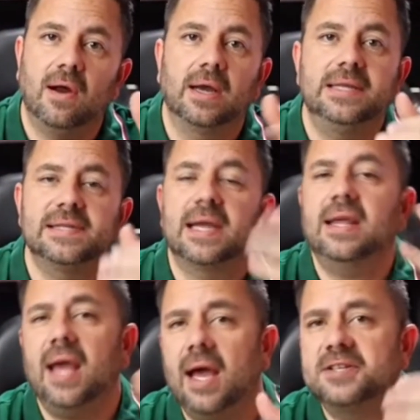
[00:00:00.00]
And he's like,
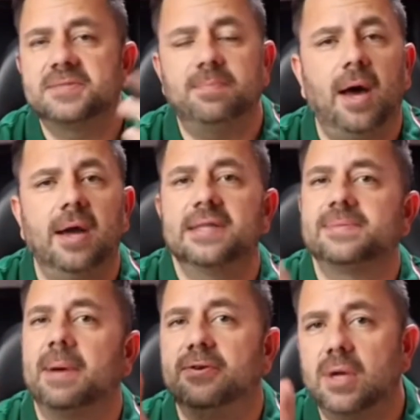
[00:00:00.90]
"Yeah, I just bought it. It's my
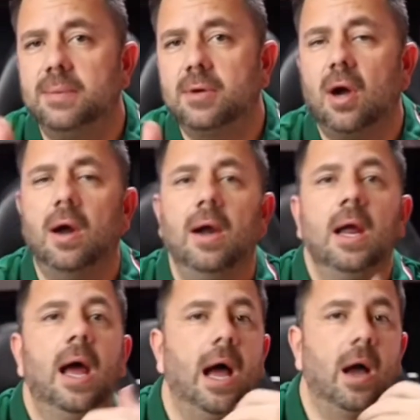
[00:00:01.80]
dream car.
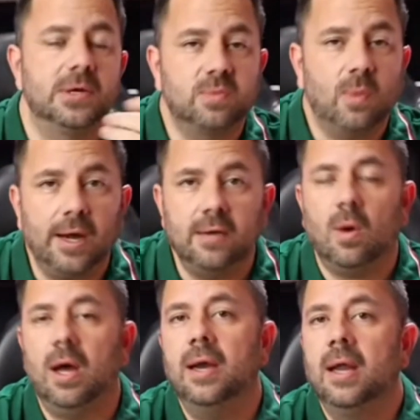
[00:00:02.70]
I always wanted one.